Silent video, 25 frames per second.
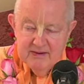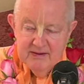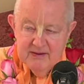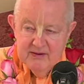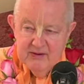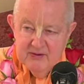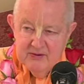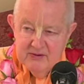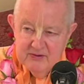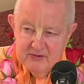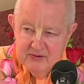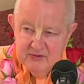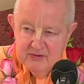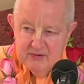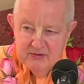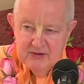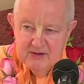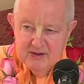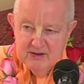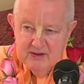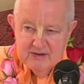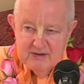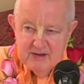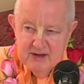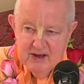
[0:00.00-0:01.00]
two things
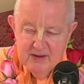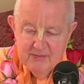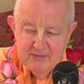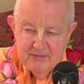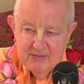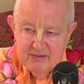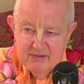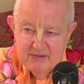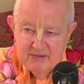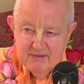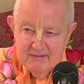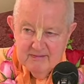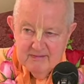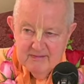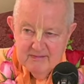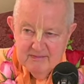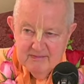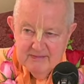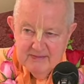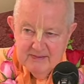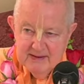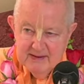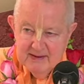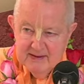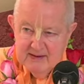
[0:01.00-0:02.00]
happen.
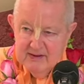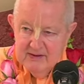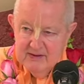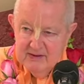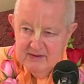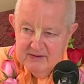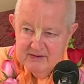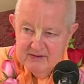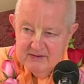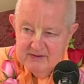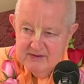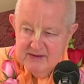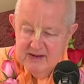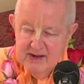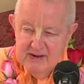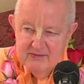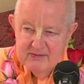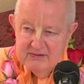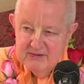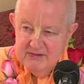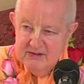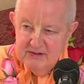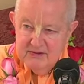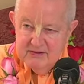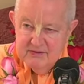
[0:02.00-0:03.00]
It's the same as this
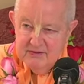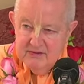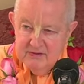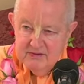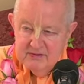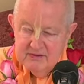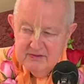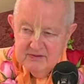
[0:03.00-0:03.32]
verse.